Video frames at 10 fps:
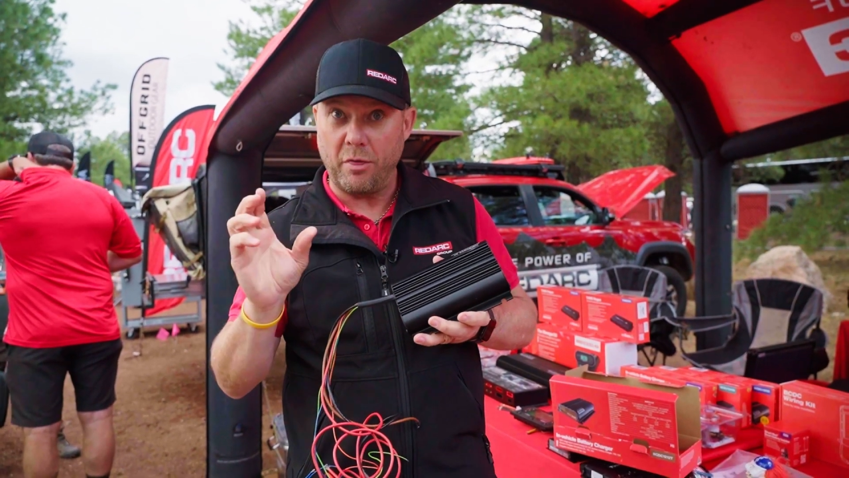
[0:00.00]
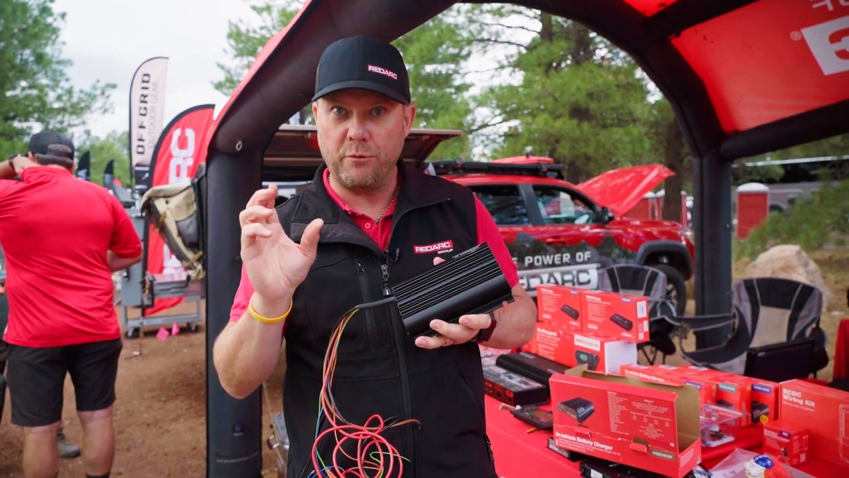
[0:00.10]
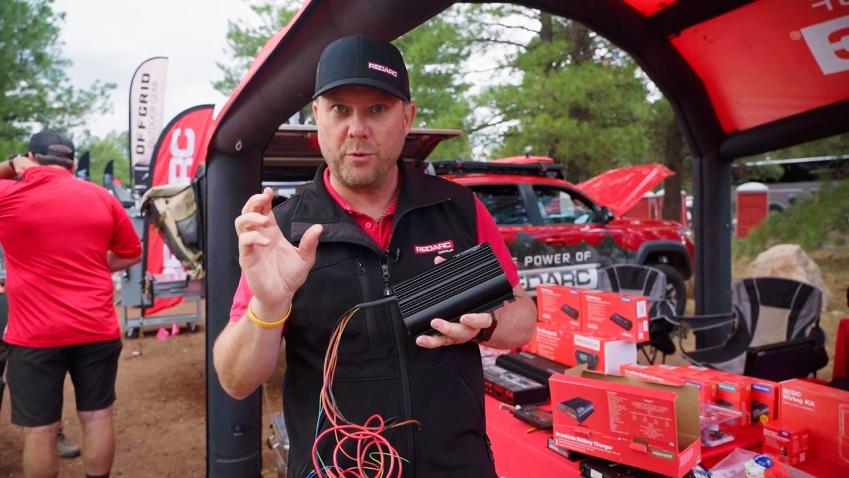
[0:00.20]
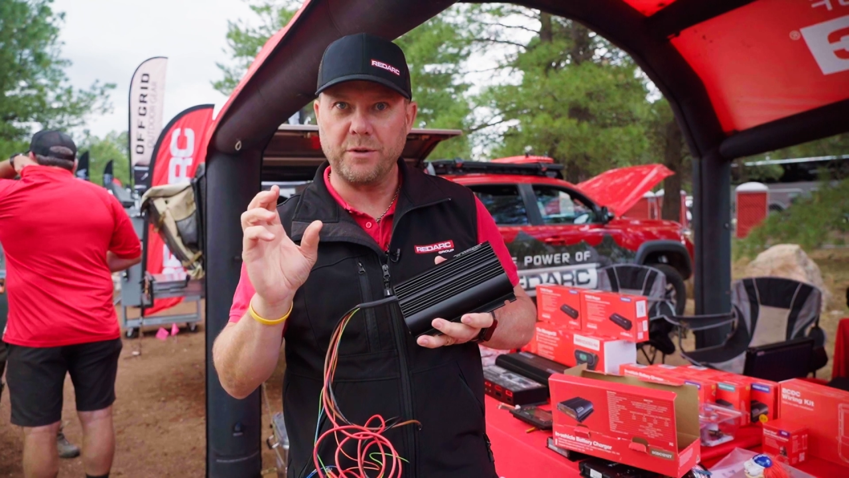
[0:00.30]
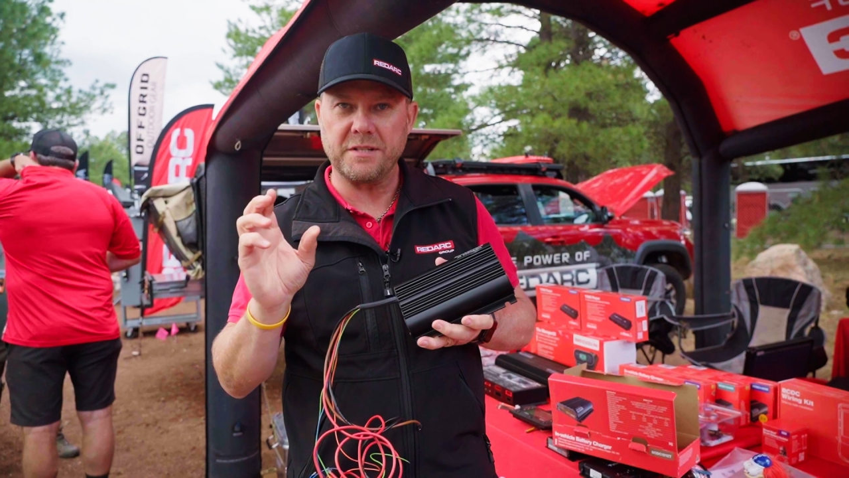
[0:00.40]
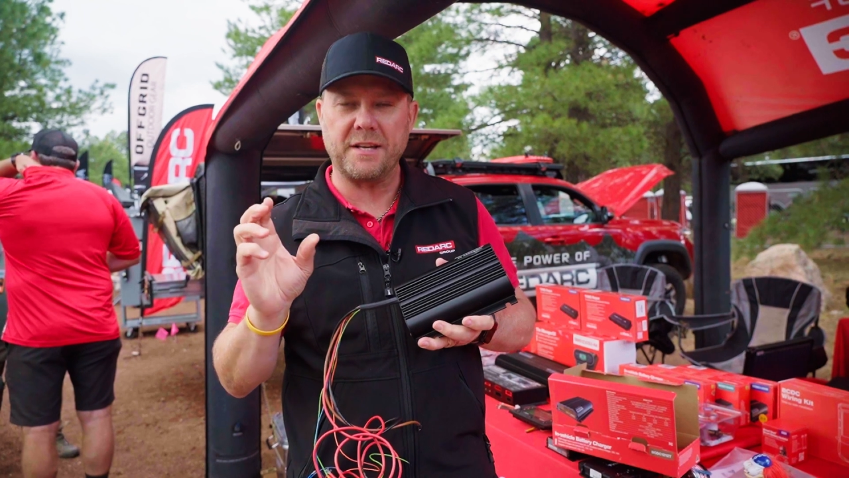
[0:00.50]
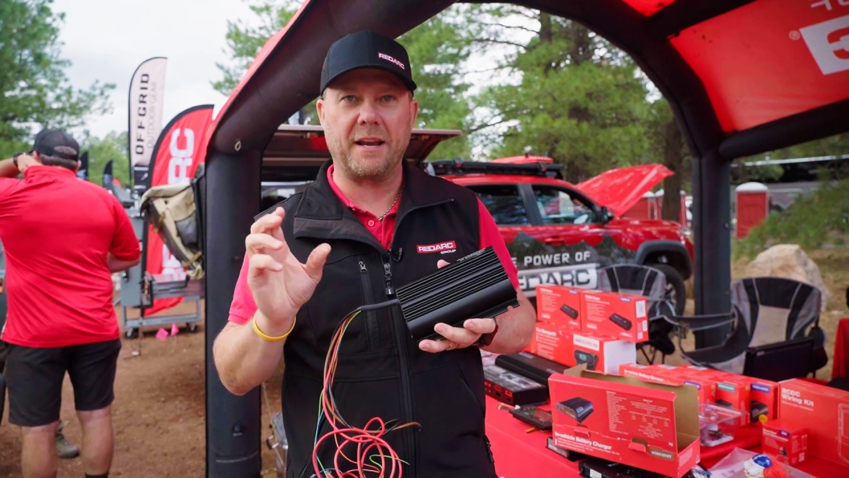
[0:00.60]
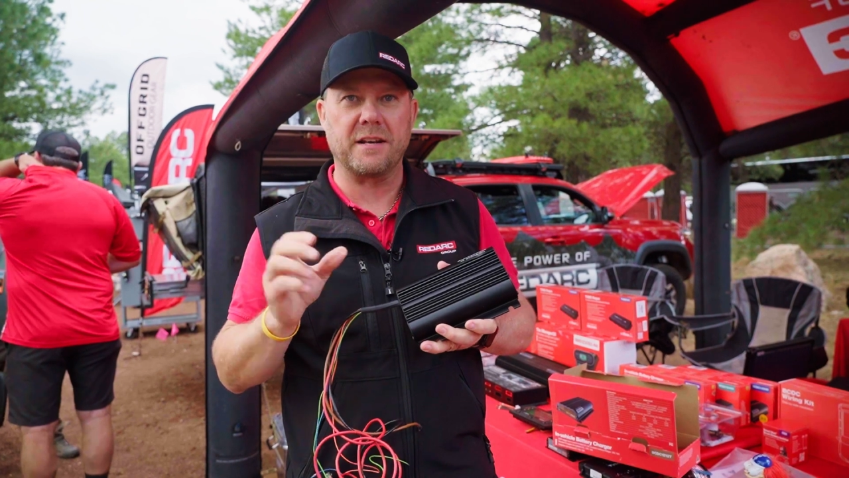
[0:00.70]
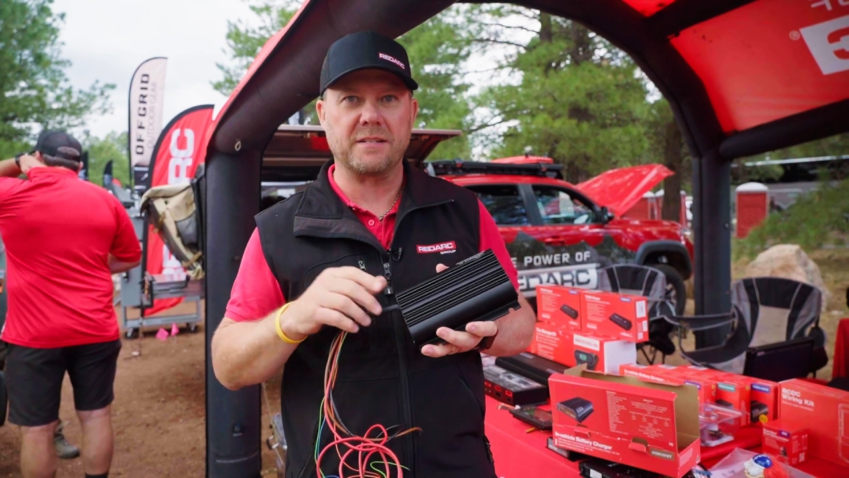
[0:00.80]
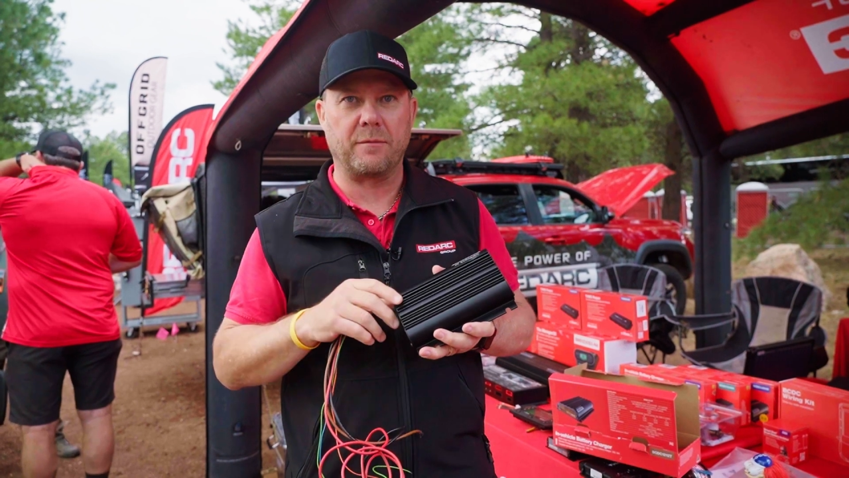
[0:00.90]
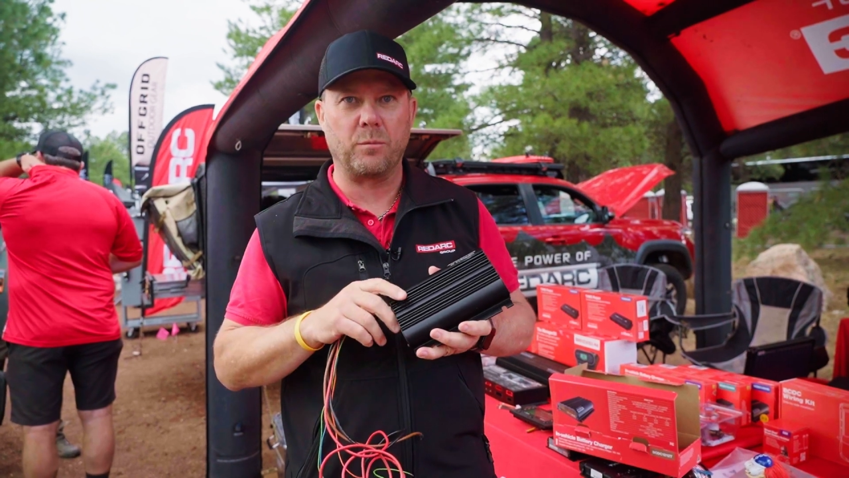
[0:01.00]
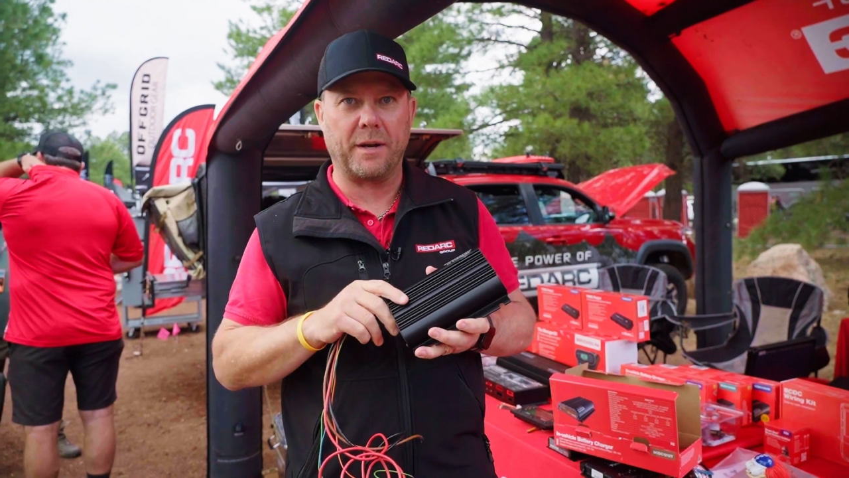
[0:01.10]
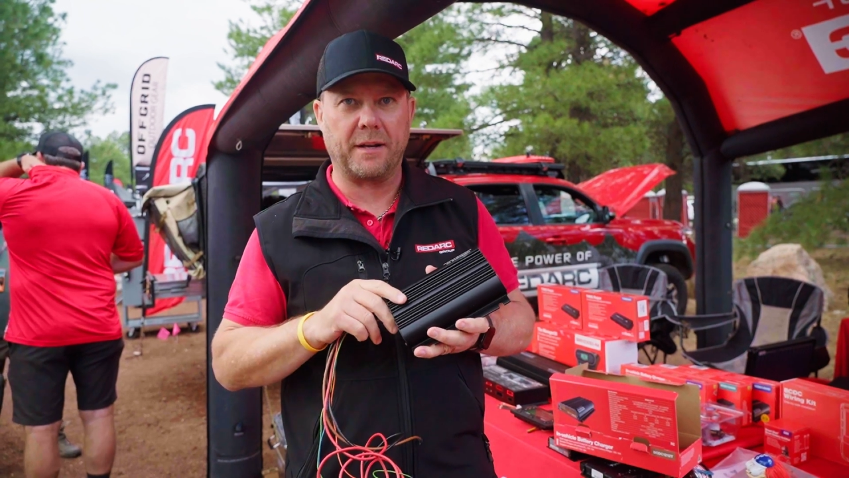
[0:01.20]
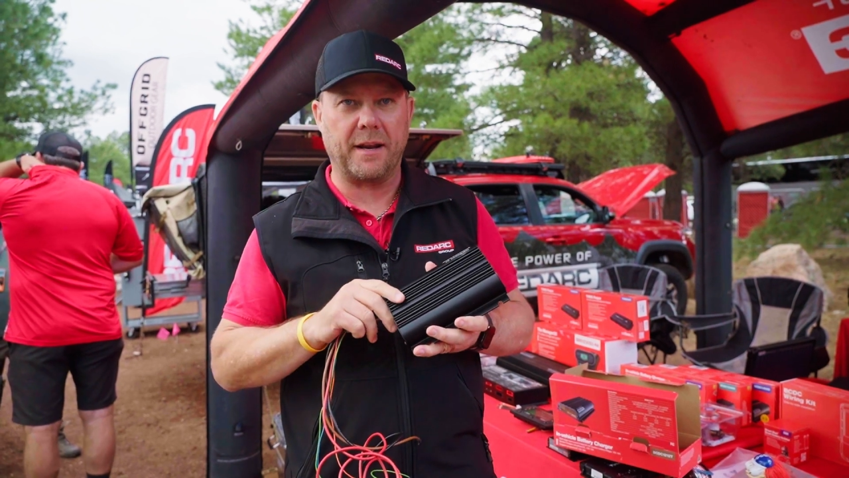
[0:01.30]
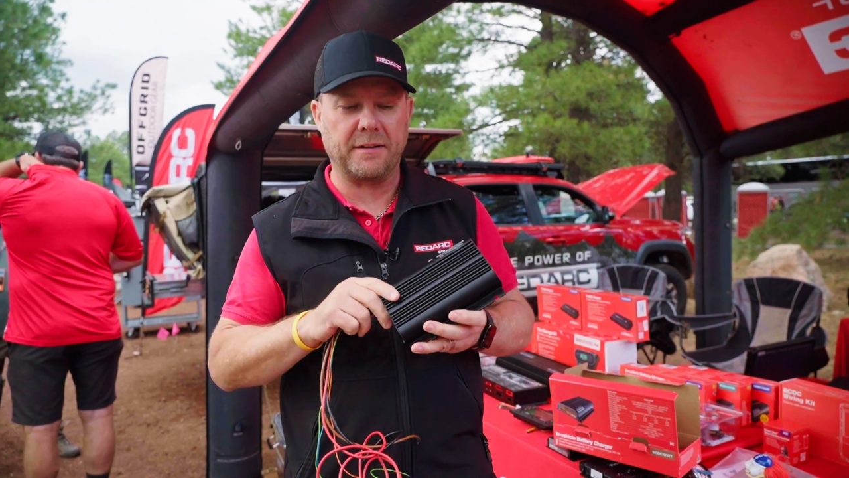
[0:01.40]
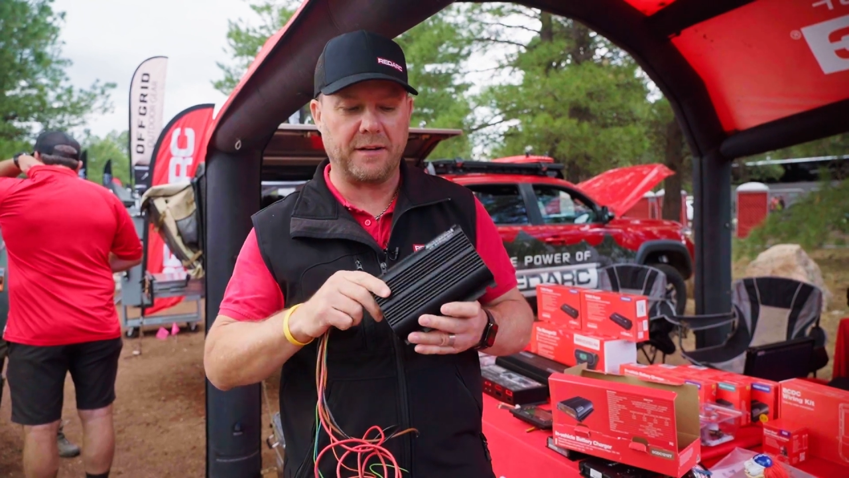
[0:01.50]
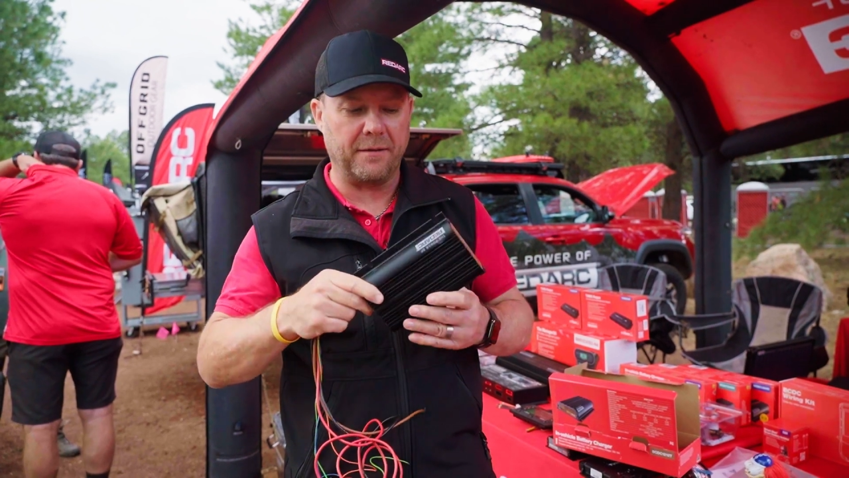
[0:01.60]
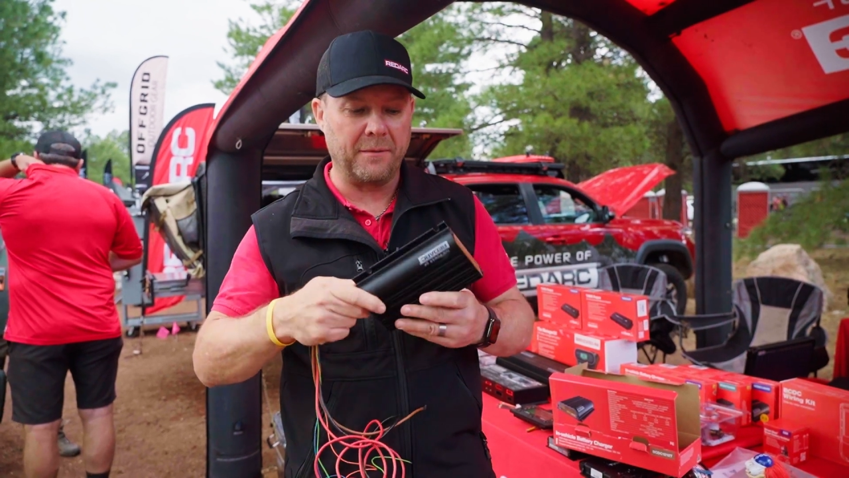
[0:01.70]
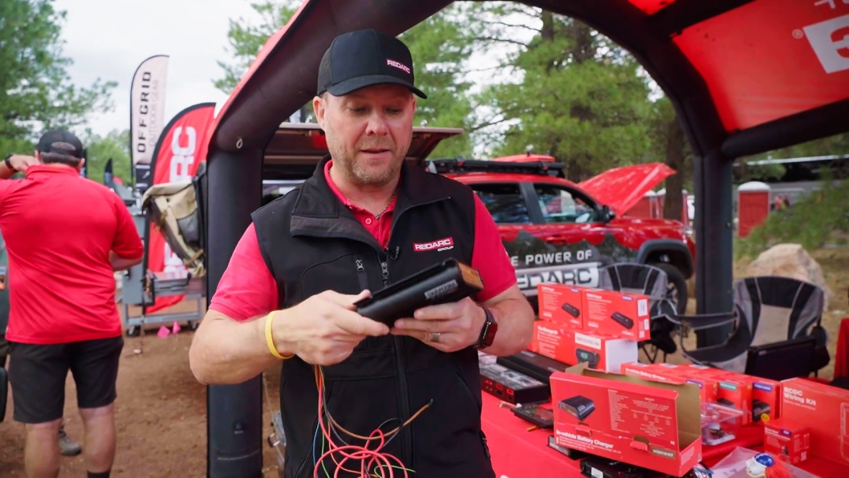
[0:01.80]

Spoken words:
through your standard seven-way connector.